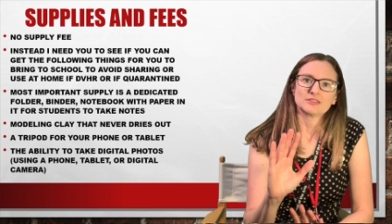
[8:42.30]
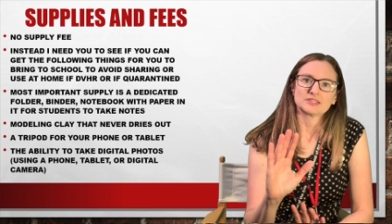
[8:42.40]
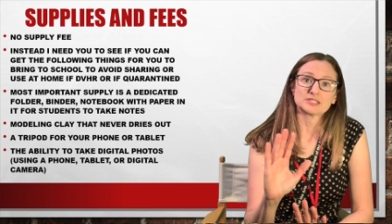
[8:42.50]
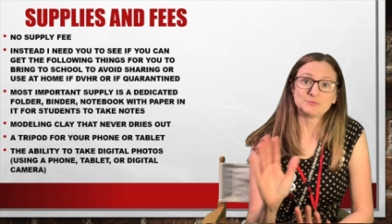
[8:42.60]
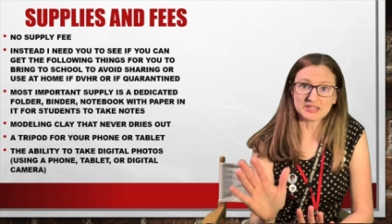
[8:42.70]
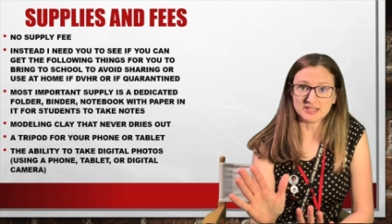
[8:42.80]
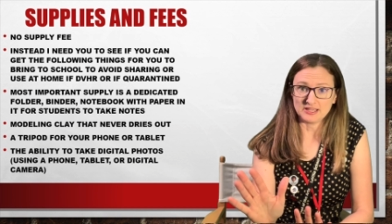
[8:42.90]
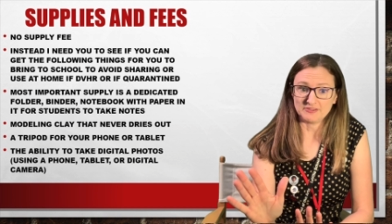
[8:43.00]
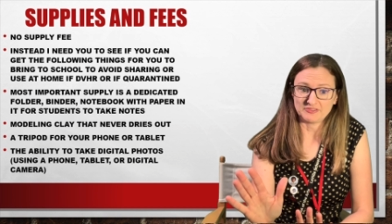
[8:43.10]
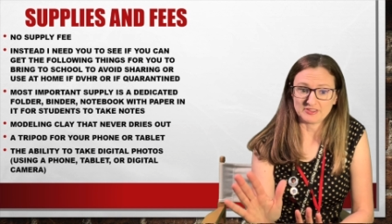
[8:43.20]
Speaking
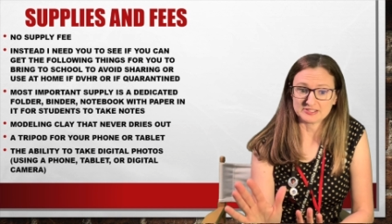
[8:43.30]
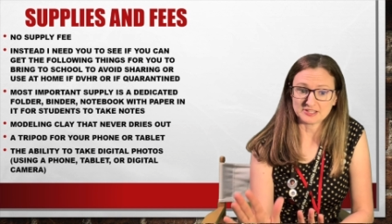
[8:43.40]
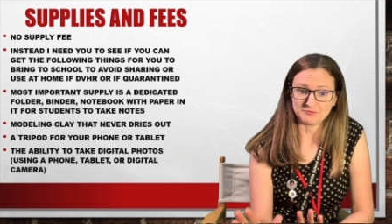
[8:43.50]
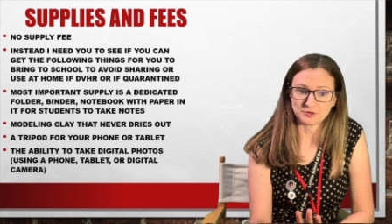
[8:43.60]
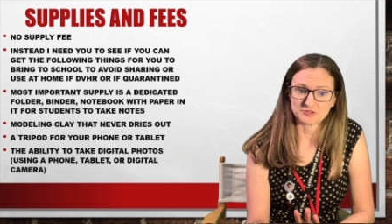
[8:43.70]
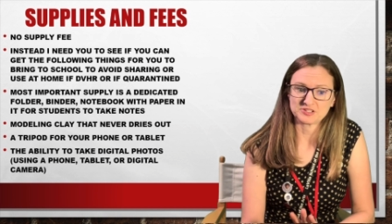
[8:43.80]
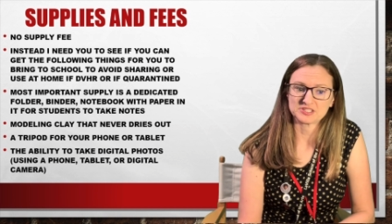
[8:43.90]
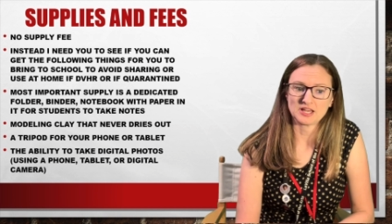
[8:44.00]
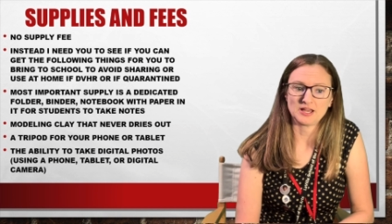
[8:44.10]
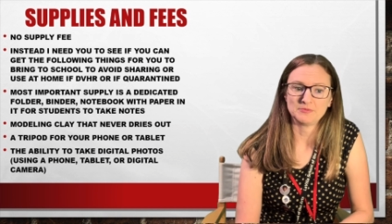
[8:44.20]
of self-portraits,
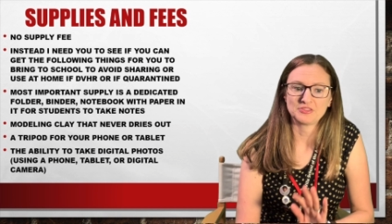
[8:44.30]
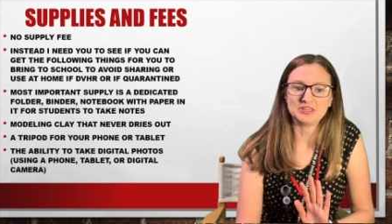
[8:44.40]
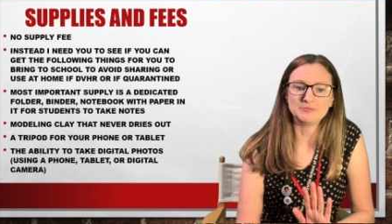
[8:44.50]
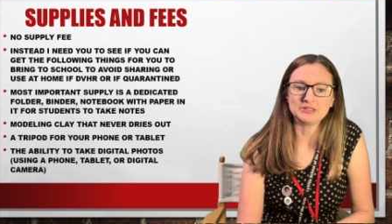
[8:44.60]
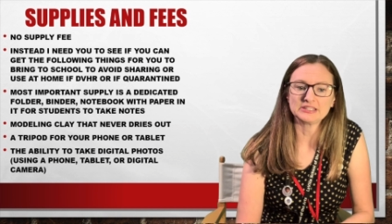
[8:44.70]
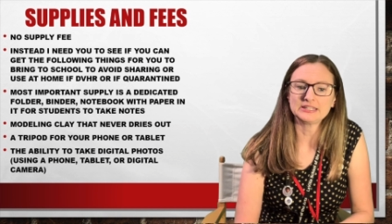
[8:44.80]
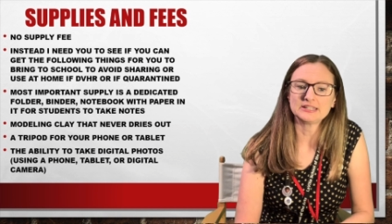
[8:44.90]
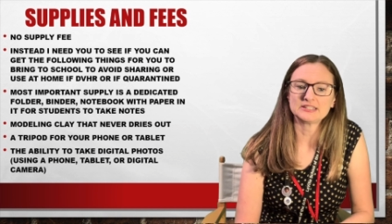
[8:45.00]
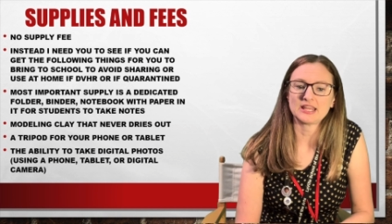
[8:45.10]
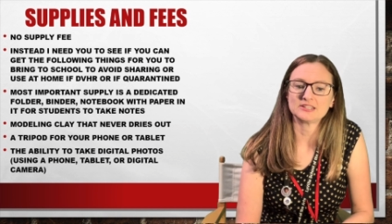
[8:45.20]
the ability
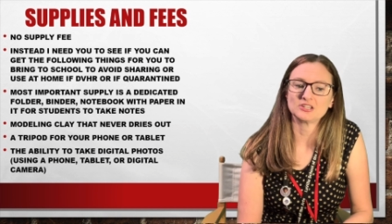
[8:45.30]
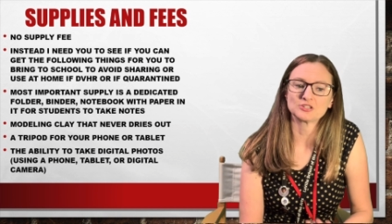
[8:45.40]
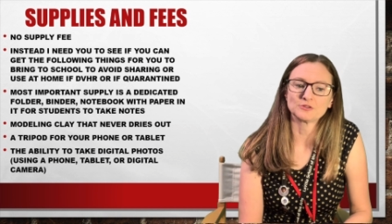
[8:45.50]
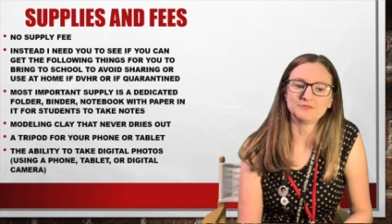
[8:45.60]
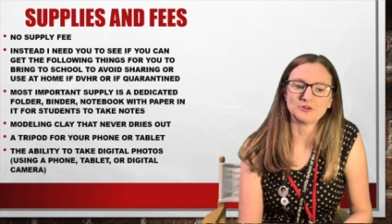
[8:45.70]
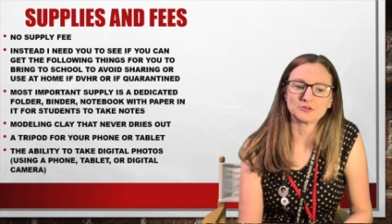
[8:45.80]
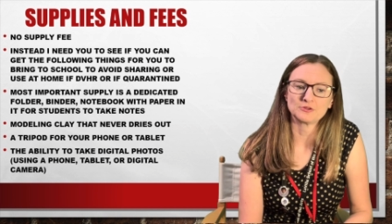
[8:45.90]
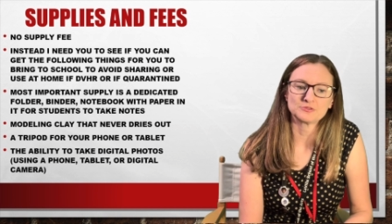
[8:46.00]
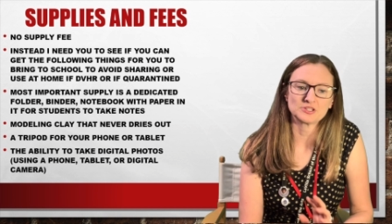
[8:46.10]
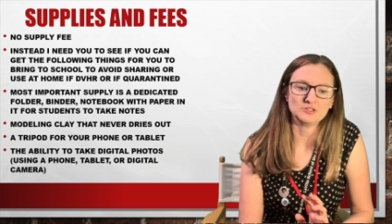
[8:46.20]
to take digital
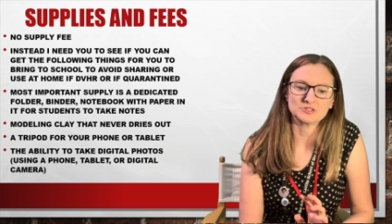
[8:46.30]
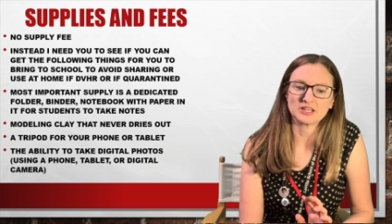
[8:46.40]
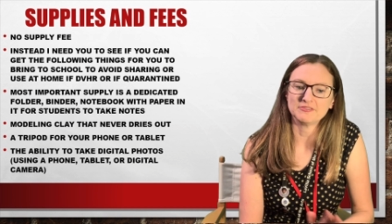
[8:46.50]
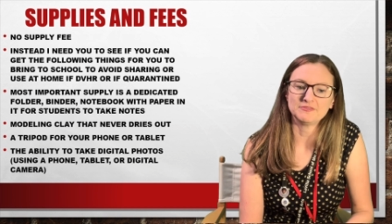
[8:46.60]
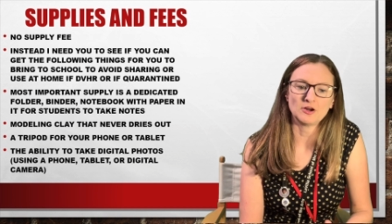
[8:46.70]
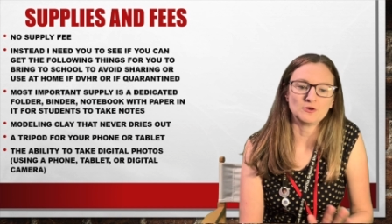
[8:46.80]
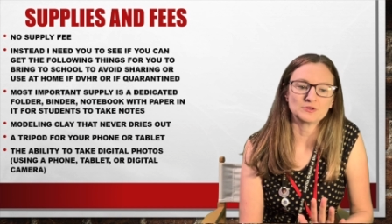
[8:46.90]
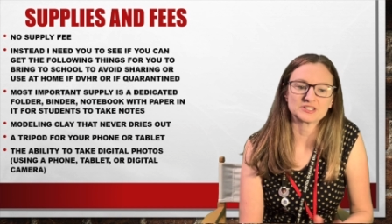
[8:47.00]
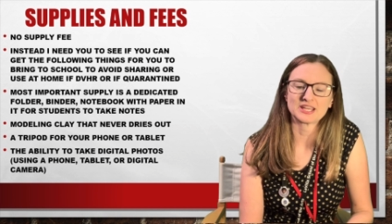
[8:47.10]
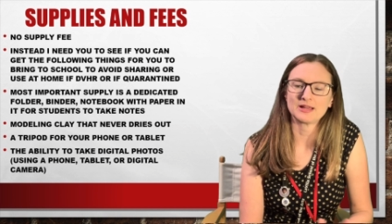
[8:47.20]
photos using a phone,
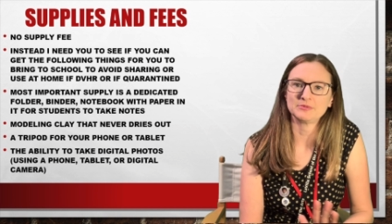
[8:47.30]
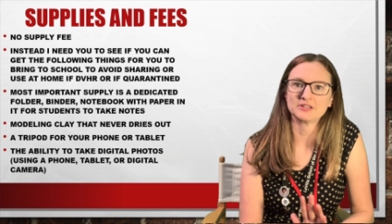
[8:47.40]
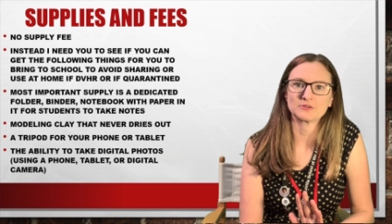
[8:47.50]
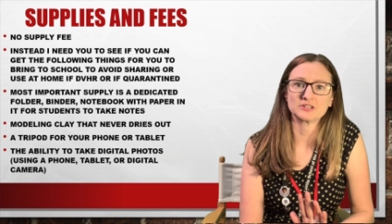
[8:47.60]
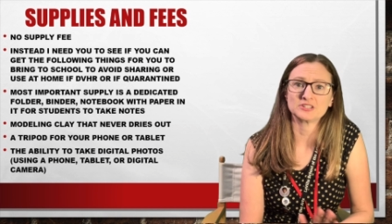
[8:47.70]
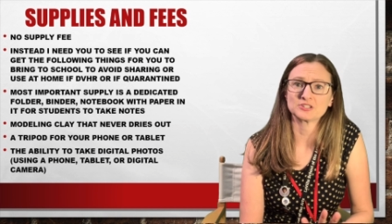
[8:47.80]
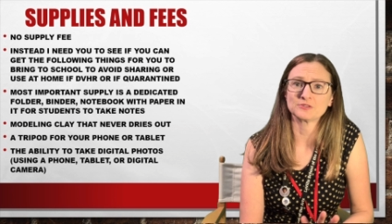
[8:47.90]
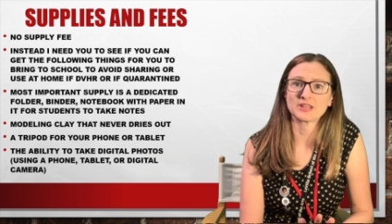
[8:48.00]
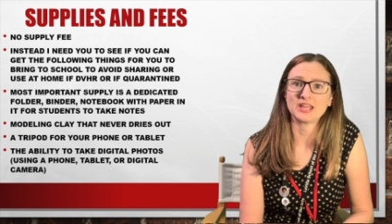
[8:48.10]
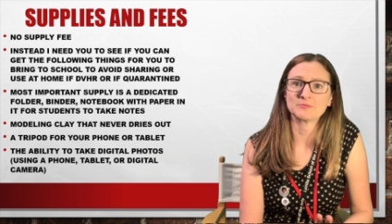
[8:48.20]
a tablet, or a digital
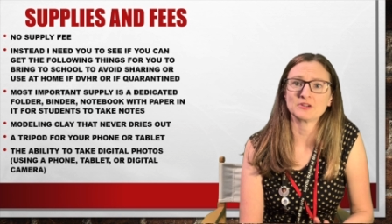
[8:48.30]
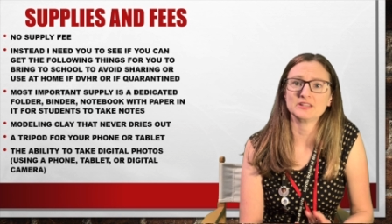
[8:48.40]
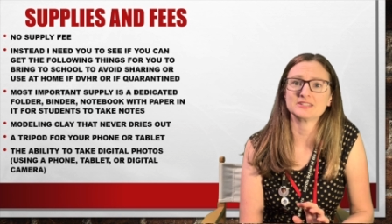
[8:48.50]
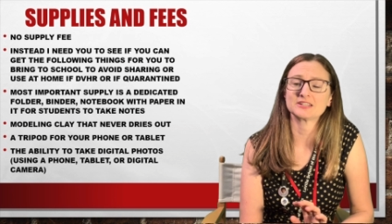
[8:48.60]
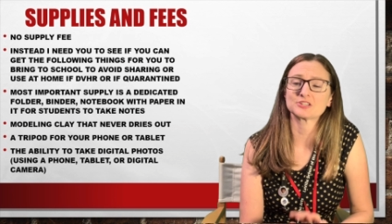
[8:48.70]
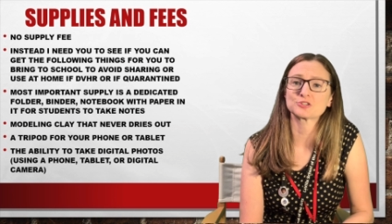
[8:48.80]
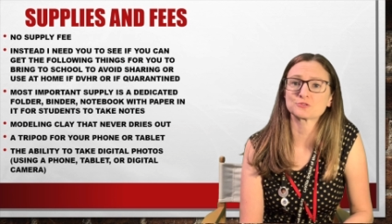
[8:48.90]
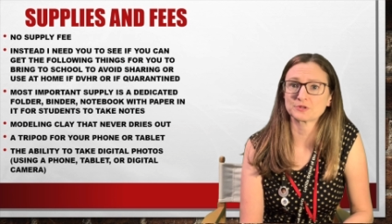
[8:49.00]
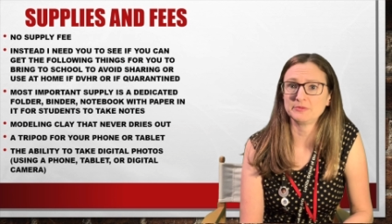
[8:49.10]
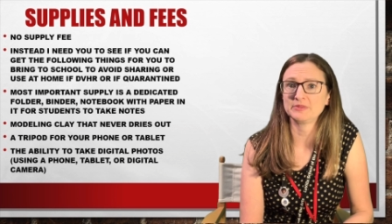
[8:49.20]
camera is
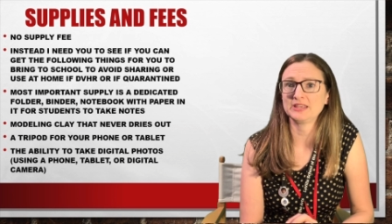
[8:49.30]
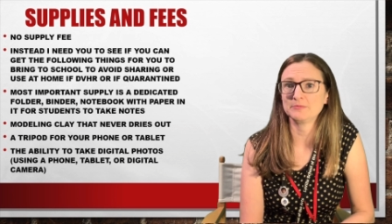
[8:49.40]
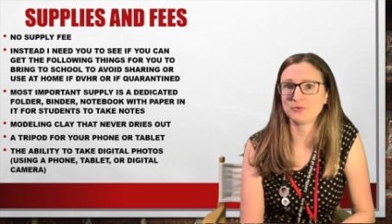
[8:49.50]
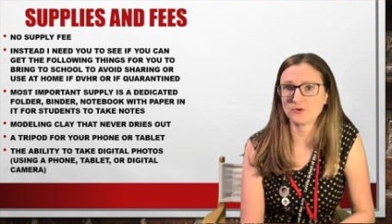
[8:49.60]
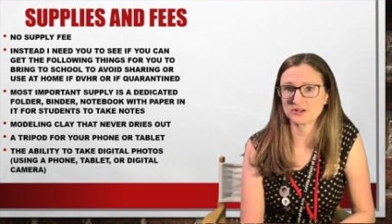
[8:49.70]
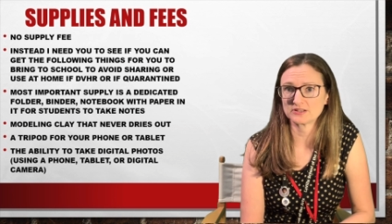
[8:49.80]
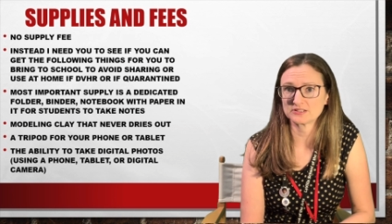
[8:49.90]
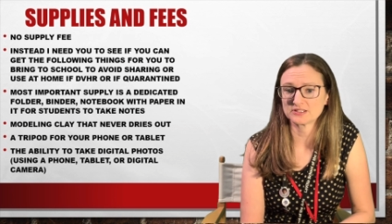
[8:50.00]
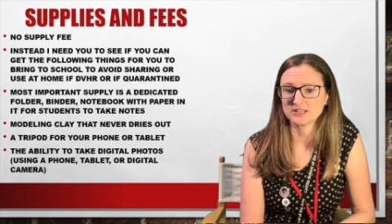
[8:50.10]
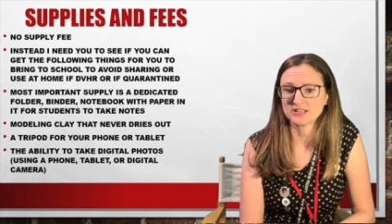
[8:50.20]
extremely important.